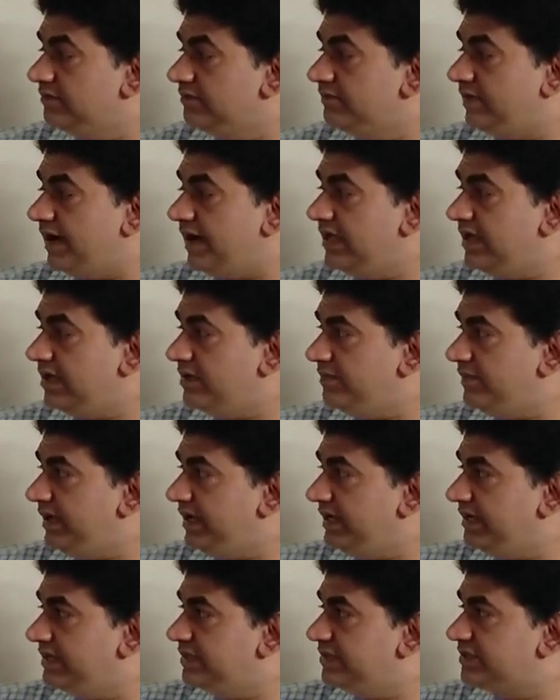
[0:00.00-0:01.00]
Buyer
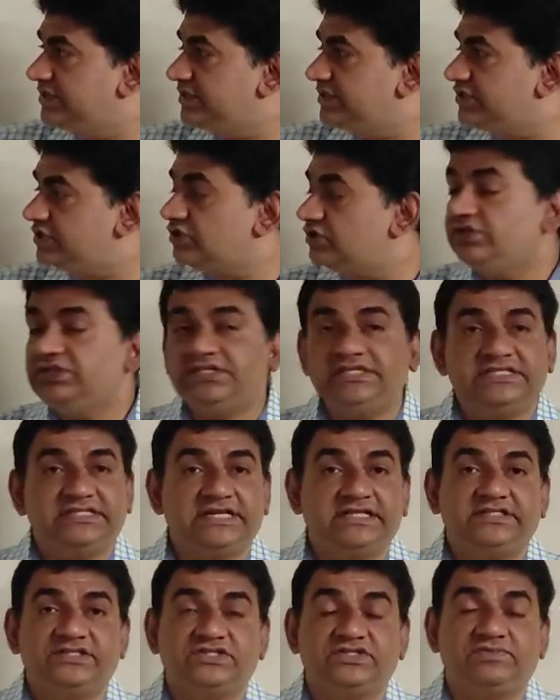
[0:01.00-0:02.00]
may insist on these
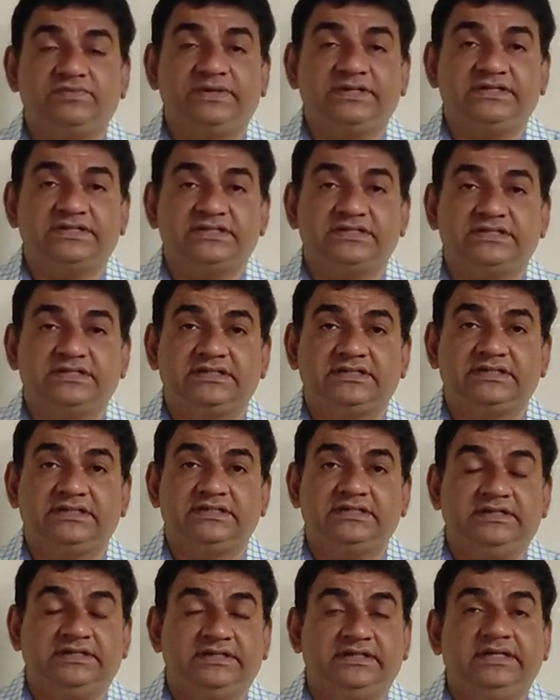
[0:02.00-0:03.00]
adjustments.
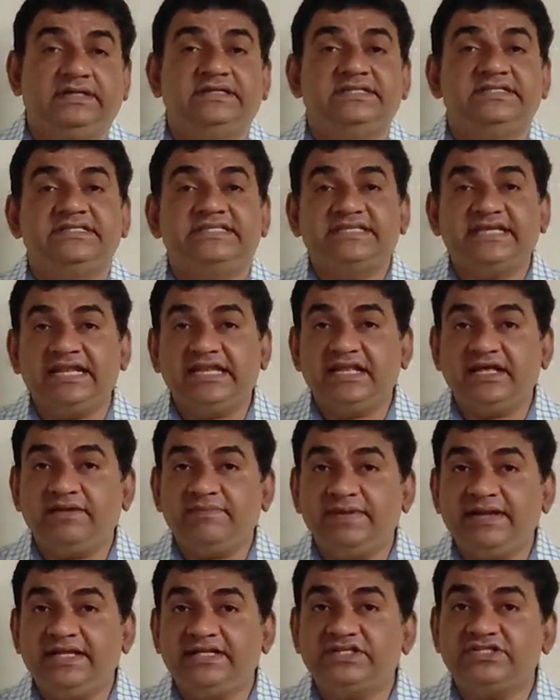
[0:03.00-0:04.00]
Seller
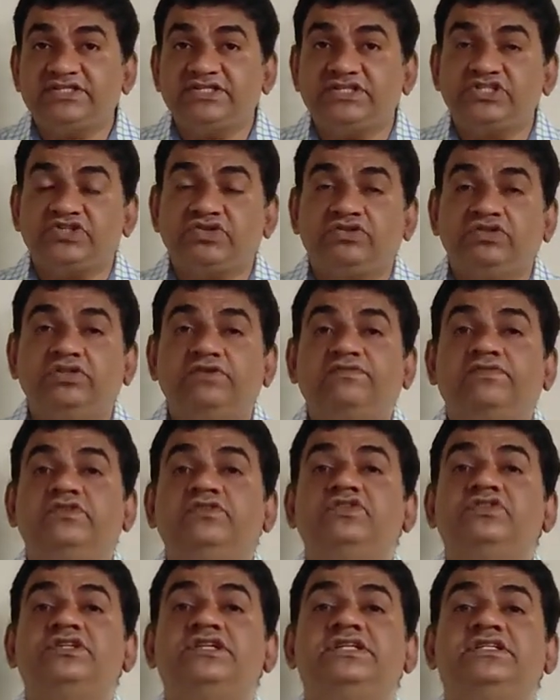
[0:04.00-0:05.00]
may insist on the
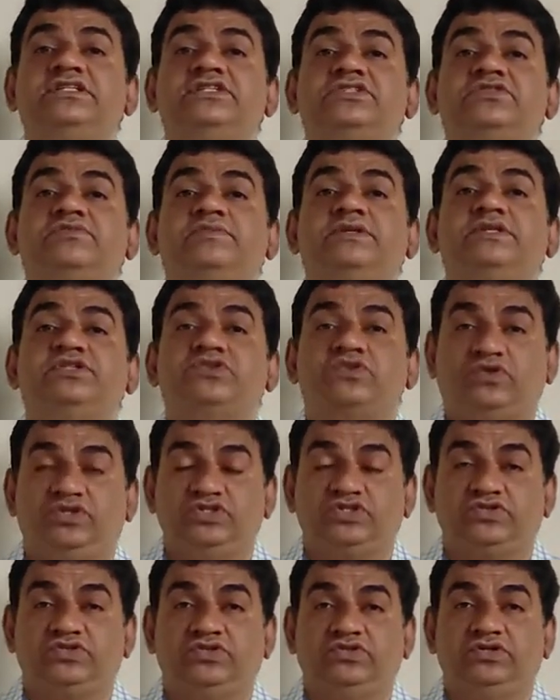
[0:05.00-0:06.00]
future adjustments
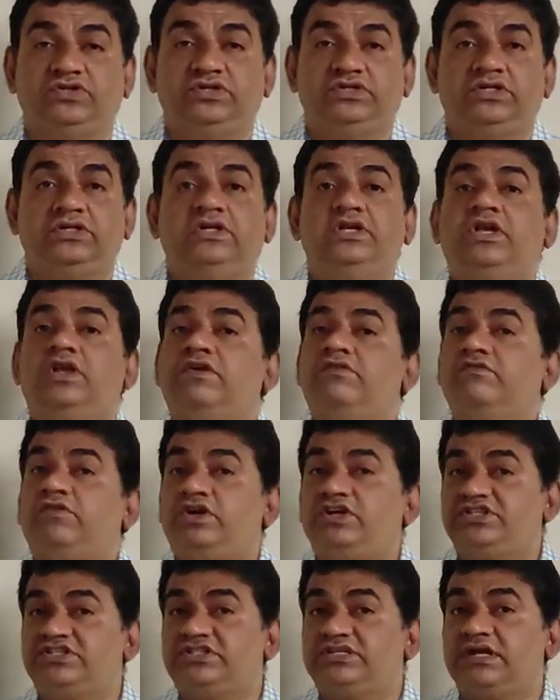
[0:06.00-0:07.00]
also.
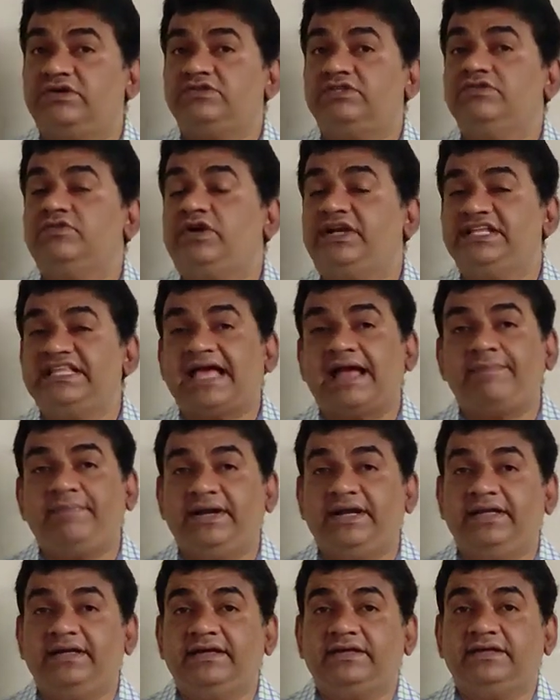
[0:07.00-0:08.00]
Now see what has
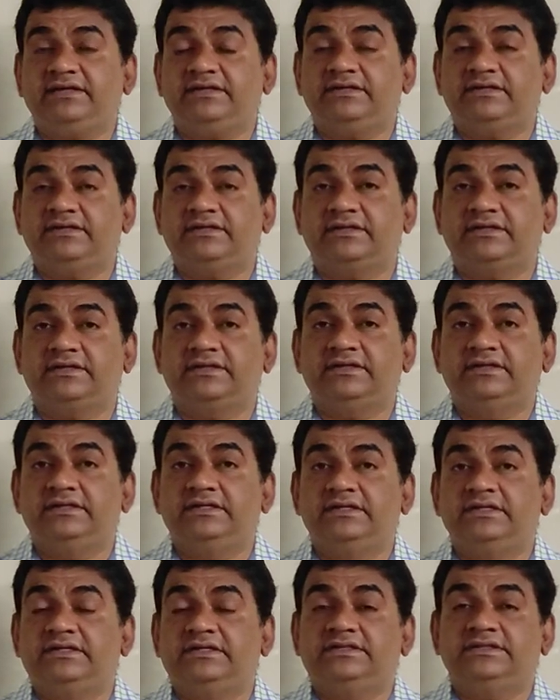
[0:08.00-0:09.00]
happened
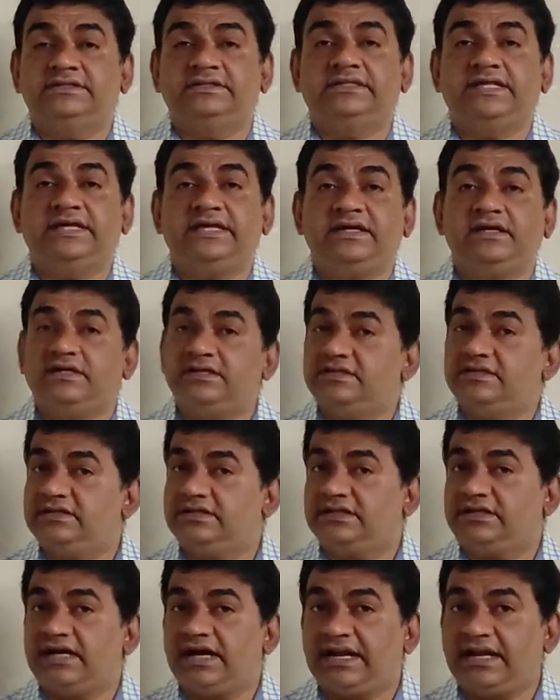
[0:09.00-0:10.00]
here.
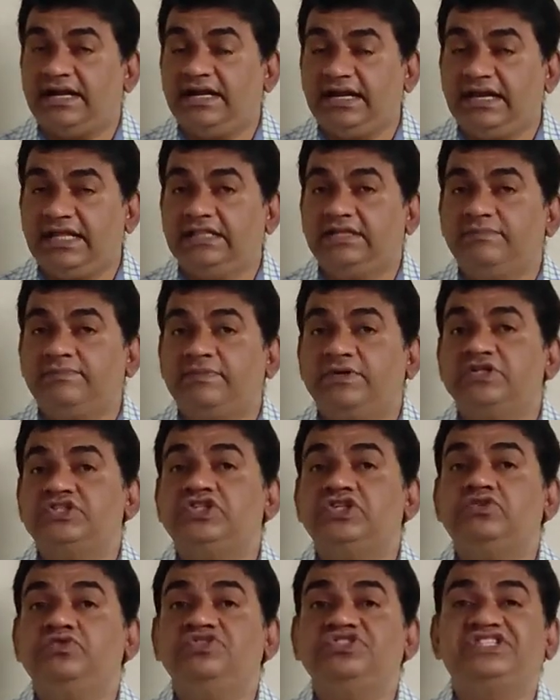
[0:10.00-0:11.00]
Currently the
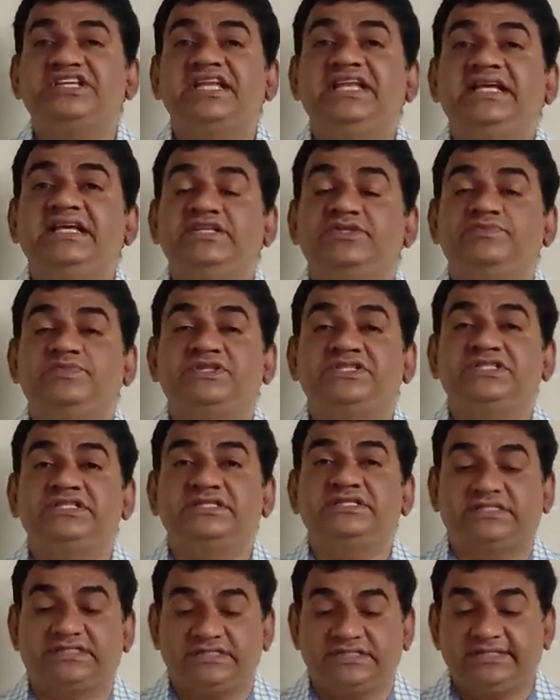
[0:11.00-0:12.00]
person who is selling his
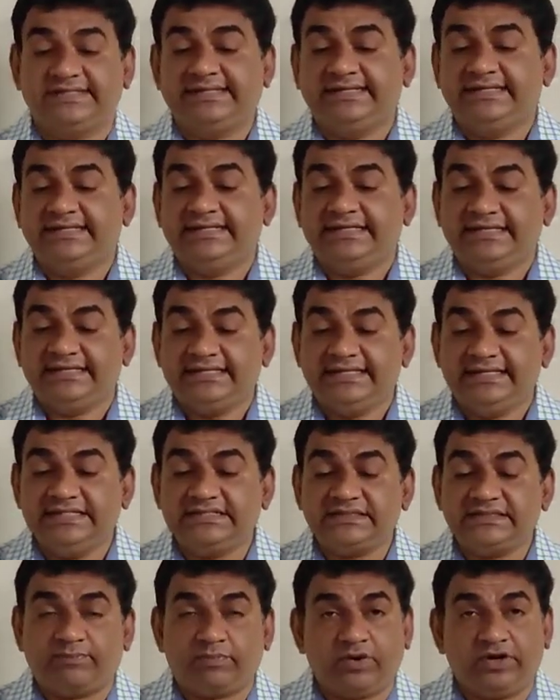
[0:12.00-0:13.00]
business, he is
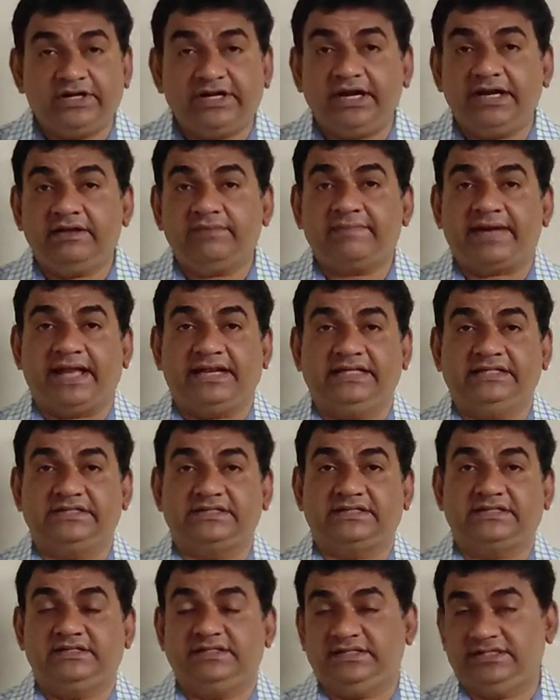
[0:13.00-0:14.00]
appointed a
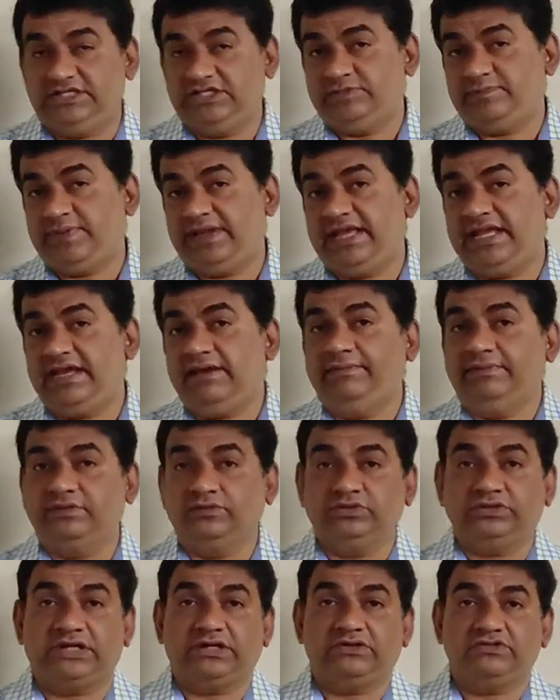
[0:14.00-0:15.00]
manager. He is paying him
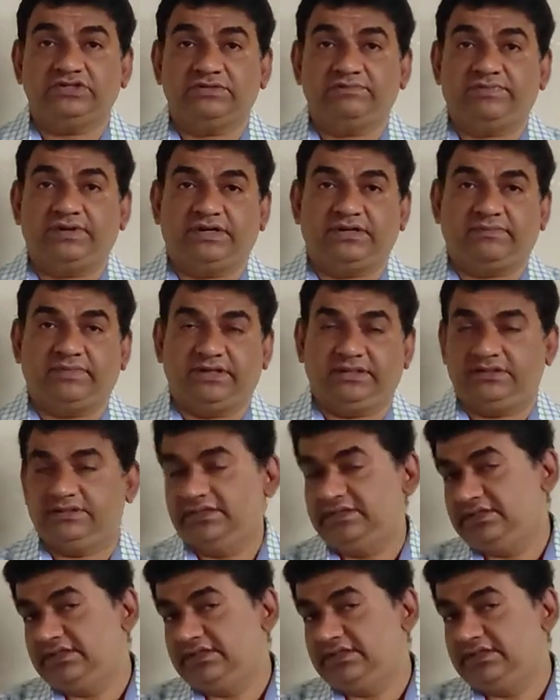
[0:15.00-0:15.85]
2,000 per month.